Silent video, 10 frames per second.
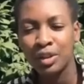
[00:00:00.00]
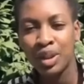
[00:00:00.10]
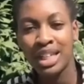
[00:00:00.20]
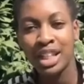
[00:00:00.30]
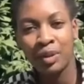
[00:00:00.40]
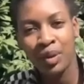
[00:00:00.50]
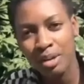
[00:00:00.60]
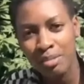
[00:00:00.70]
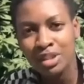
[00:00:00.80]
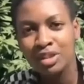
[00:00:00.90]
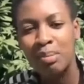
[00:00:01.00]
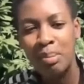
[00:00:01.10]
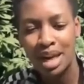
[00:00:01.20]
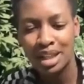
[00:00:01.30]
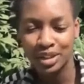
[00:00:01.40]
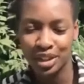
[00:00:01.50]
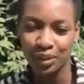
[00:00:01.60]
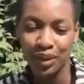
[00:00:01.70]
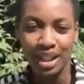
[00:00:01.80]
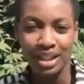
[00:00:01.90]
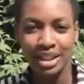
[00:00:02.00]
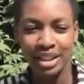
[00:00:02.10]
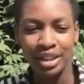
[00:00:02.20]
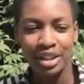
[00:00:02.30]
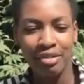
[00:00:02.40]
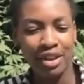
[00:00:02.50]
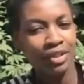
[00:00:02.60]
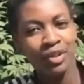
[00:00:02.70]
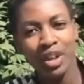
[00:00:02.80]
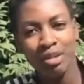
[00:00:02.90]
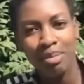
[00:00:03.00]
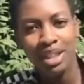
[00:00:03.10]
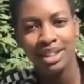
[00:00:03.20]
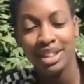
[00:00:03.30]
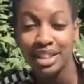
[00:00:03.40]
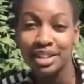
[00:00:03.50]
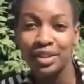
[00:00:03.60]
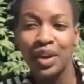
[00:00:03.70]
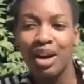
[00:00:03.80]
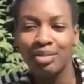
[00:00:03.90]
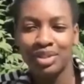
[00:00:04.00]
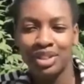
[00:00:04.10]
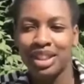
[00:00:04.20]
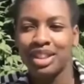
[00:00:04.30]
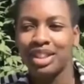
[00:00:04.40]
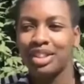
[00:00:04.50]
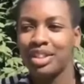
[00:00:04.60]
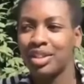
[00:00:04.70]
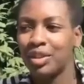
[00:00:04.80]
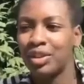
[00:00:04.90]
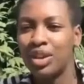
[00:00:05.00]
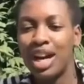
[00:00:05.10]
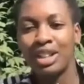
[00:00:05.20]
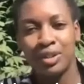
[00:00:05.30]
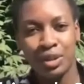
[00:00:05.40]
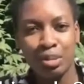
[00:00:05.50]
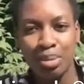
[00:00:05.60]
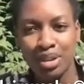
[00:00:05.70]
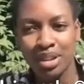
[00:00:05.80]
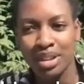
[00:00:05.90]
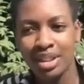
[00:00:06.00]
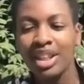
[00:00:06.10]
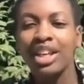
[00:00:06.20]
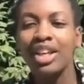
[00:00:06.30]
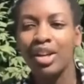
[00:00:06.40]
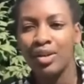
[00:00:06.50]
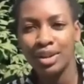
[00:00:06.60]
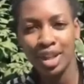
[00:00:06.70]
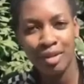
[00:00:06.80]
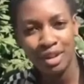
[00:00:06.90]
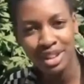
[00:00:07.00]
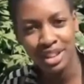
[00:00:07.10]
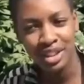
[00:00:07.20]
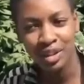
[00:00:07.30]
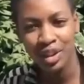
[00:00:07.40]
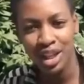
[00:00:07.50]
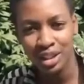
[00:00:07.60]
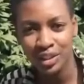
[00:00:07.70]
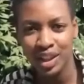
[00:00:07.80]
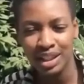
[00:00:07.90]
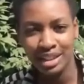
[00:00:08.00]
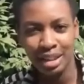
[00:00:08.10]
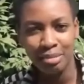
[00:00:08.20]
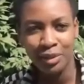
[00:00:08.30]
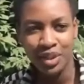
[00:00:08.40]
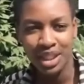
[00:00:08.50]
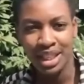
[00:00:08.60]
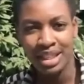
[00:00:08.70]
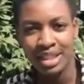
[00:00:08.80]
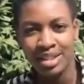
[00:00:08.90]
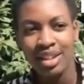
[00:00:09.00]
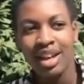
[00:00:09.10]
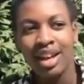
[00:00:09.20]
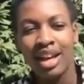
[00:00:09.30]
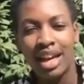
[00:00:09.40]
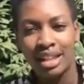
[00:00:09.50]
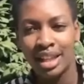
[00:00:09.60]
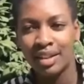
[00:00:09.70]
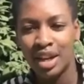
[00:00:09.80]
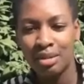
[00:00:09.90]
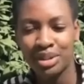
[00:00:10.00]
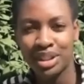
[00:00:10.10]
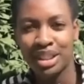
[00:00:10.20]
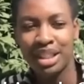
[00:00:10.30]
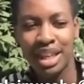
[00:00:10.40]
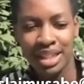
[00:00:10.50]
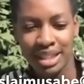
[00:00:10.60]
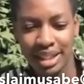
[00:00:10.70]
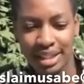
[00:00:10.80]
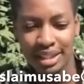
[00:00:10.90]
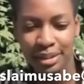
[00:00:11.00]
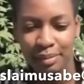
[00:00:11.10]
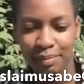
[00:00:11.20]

So what are the requirements to apply to the US? So the first requirement is you have to send in your high school reports. You also have to send in your national exam results, and then you have to send in essays.